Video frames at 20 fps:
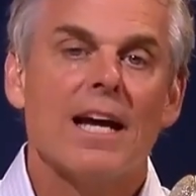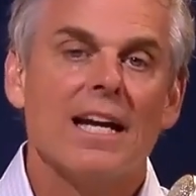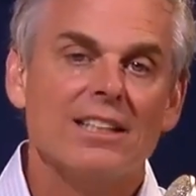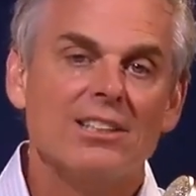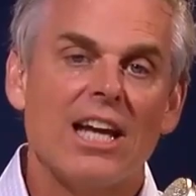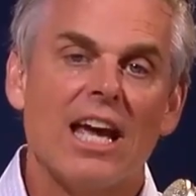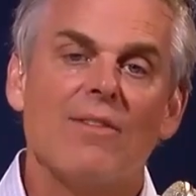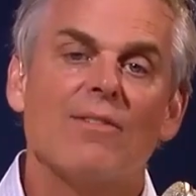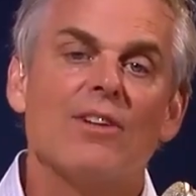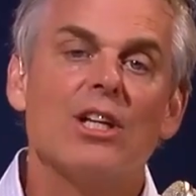
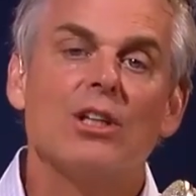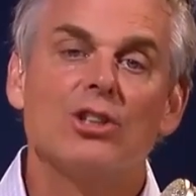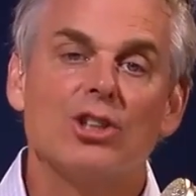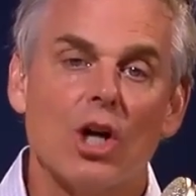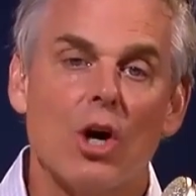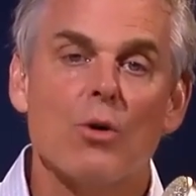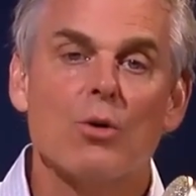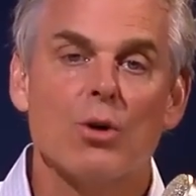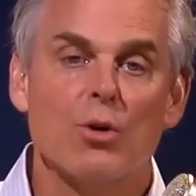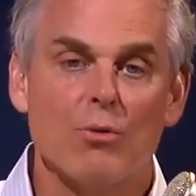David
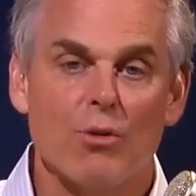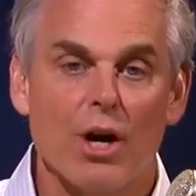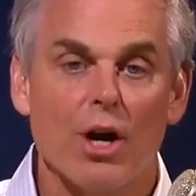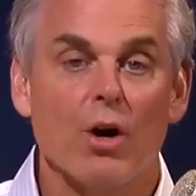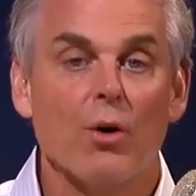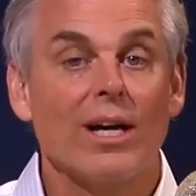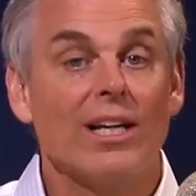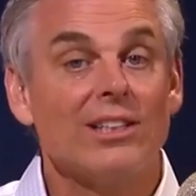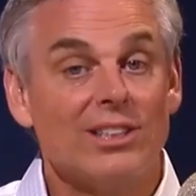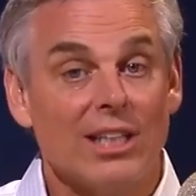Njoku,
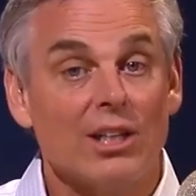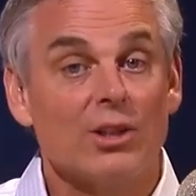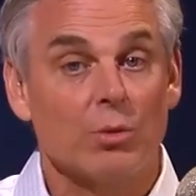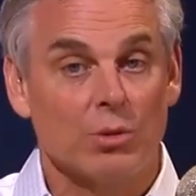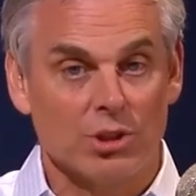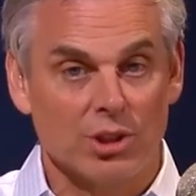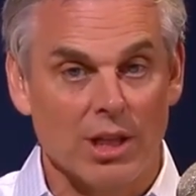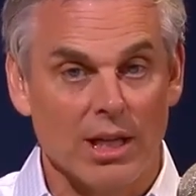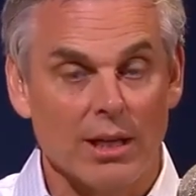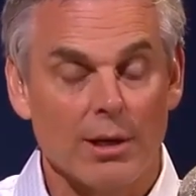though, it's
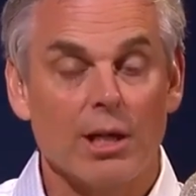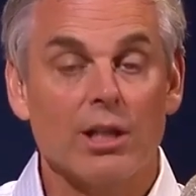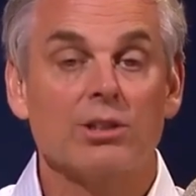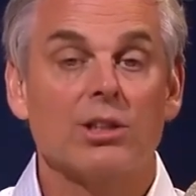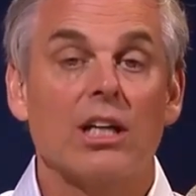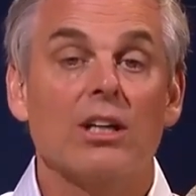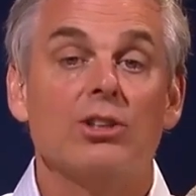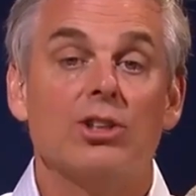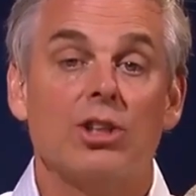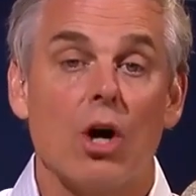interesting because
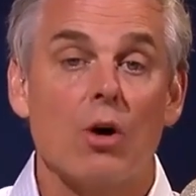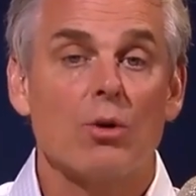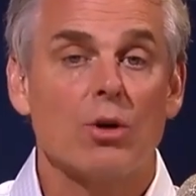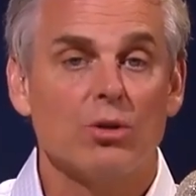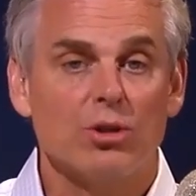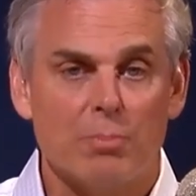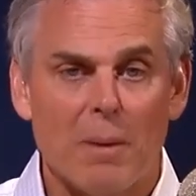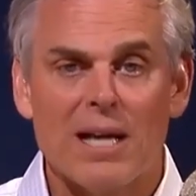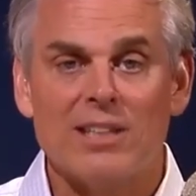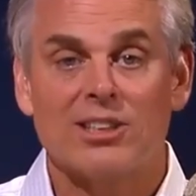
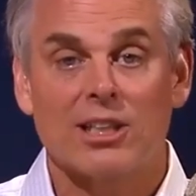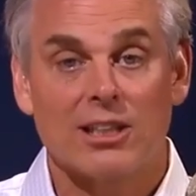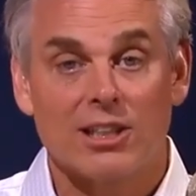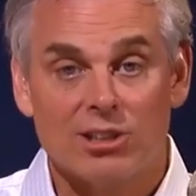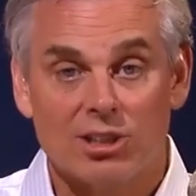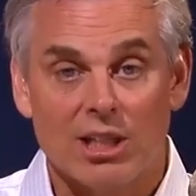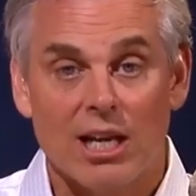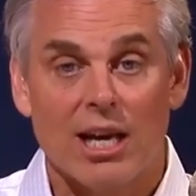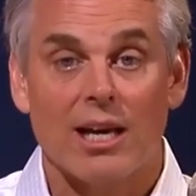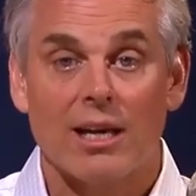Njoku's basically
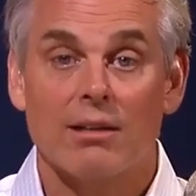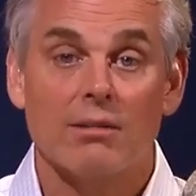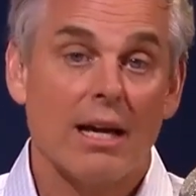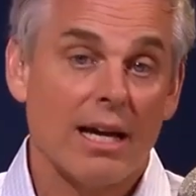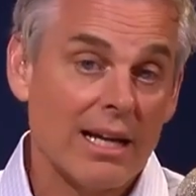saying,